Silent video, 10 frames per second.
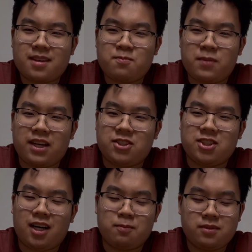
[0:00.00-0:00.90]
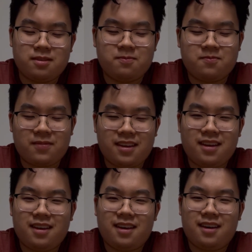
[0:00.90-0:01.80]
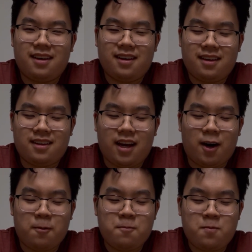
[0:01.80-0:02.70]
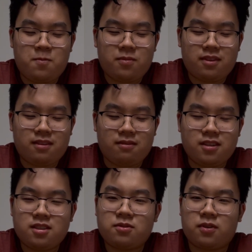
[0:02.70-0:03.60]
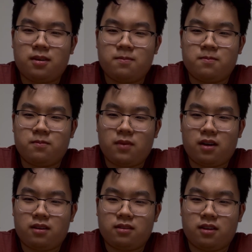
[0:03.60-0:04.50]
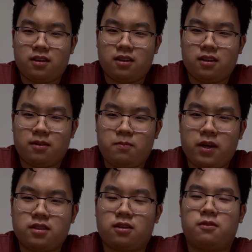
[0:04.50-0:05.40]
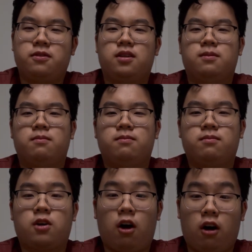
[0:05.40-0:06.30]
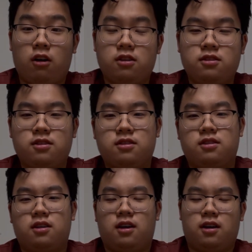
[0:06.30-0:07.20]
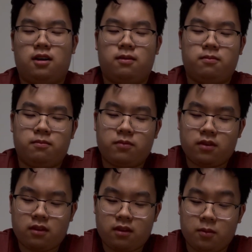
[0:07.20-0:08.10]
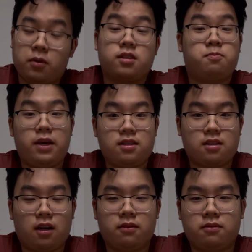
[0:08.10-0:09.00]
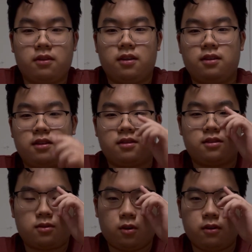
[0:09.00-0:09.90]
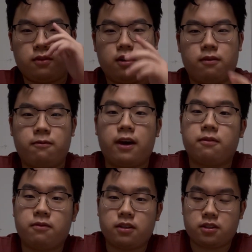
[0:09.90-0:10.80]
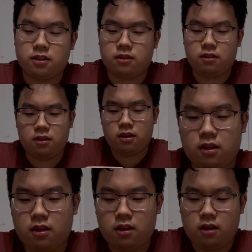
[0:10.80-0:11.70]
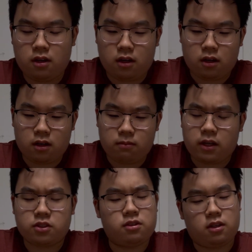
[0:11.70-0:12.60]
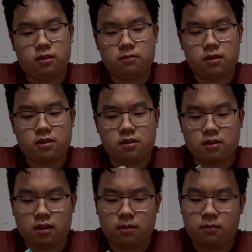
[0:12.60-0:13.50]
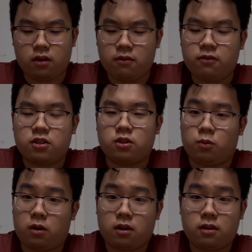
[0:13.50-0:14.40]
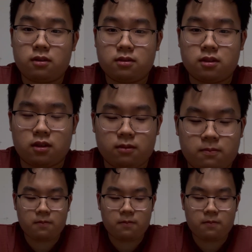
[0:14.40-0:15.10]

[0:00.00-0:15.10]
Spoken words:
Paint Jobs. Now, this is from the Pixar film Cars. The book is based off of it. It's sort of a fan fiction. Actually, no, this is an official work, so